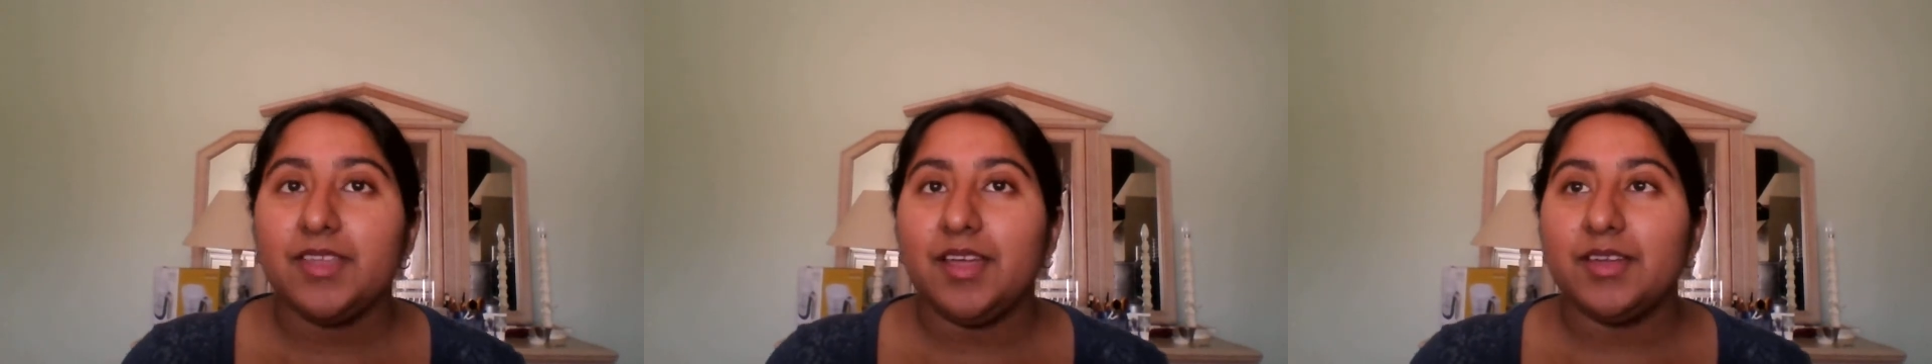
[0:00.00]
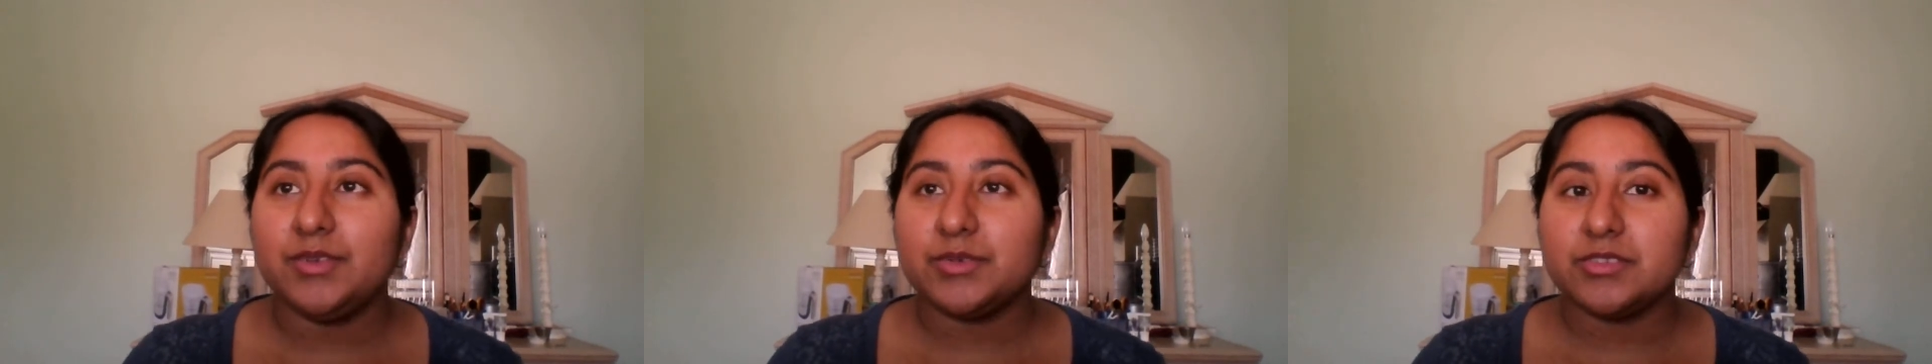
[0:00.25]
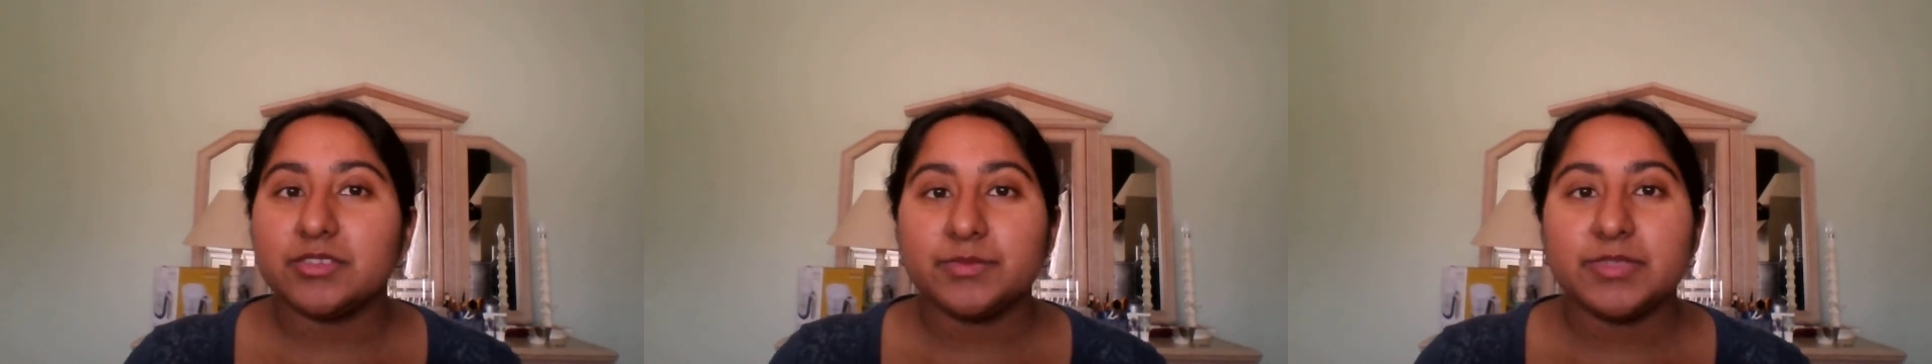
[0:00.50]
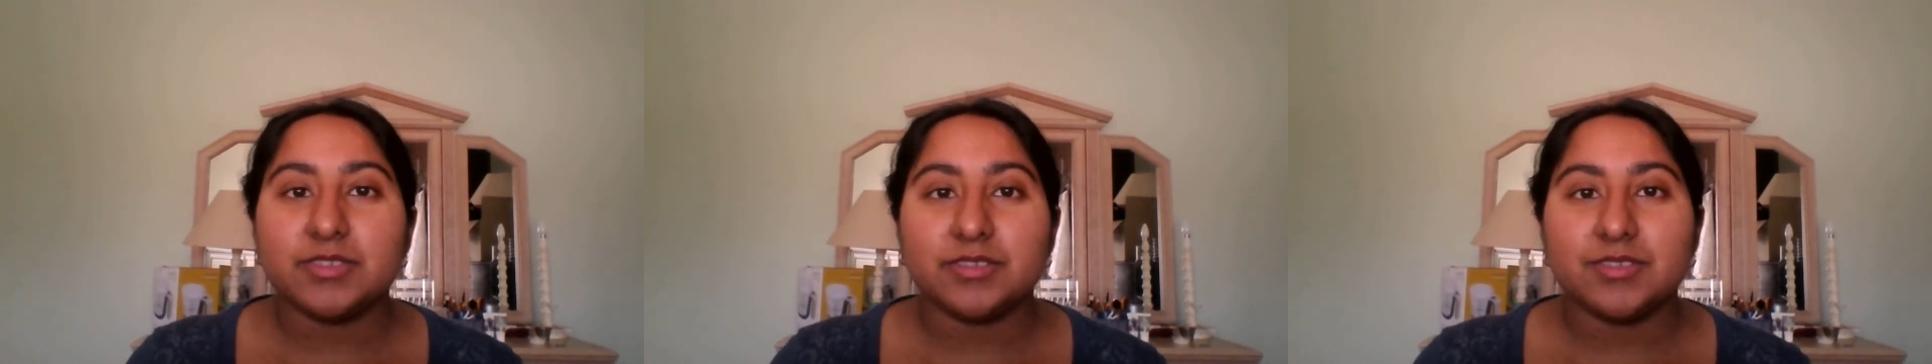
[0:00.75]
I know
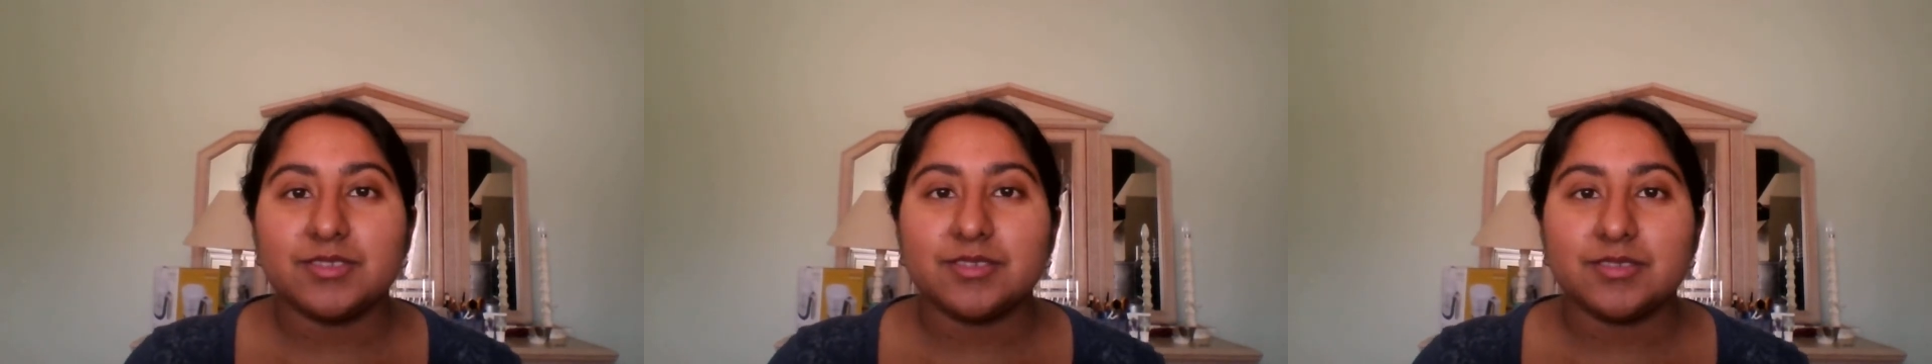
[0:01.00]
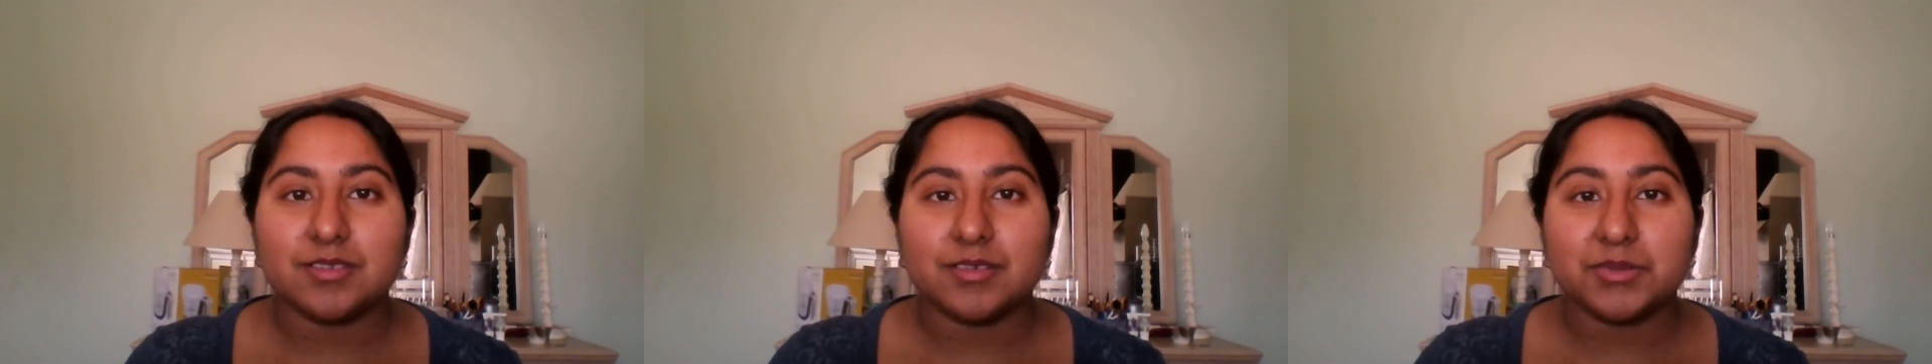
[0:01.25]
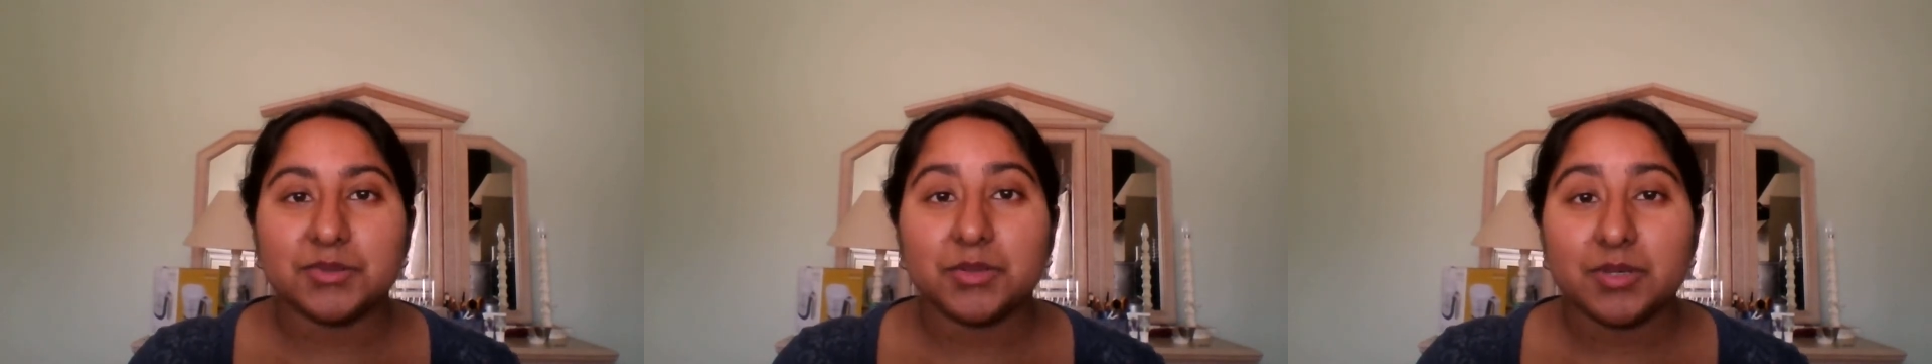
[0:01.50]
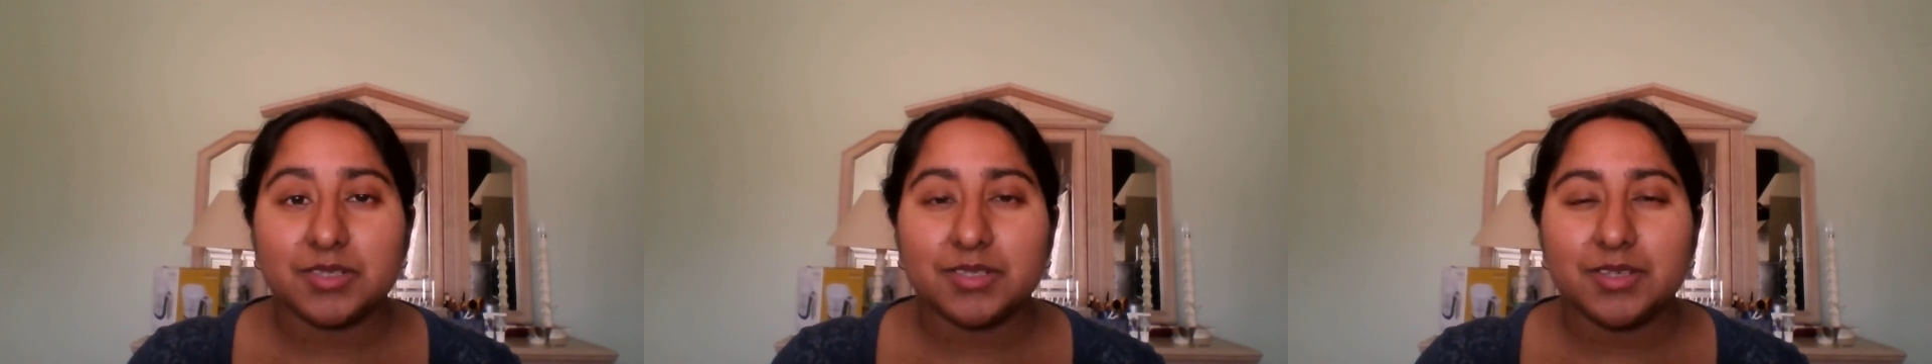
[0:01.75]
Christmas is just around the corner